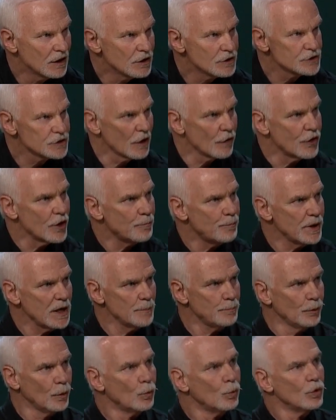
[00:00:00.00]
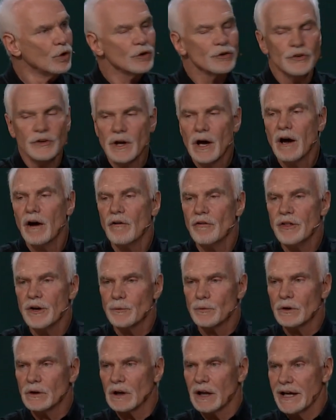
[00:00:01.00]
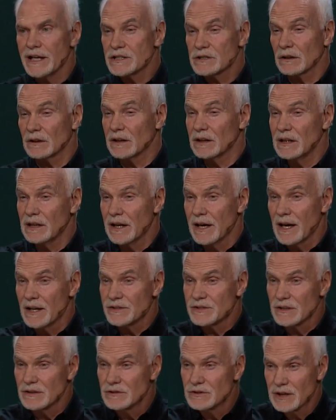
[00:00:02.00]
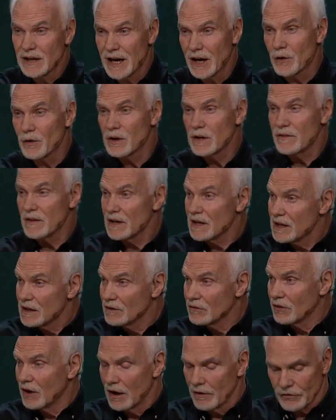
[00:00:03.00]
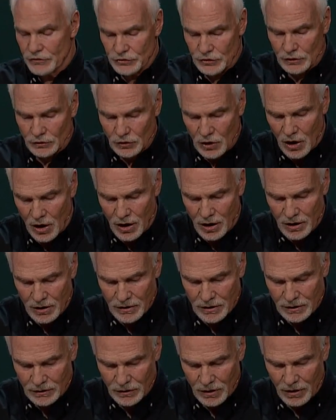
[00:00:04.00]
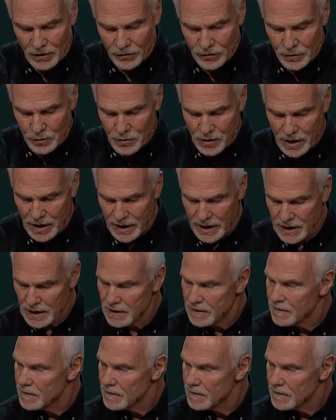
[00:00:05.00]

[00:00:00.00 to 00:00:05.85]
so that people will know that relationally he has integrity, that he loves the law along the way.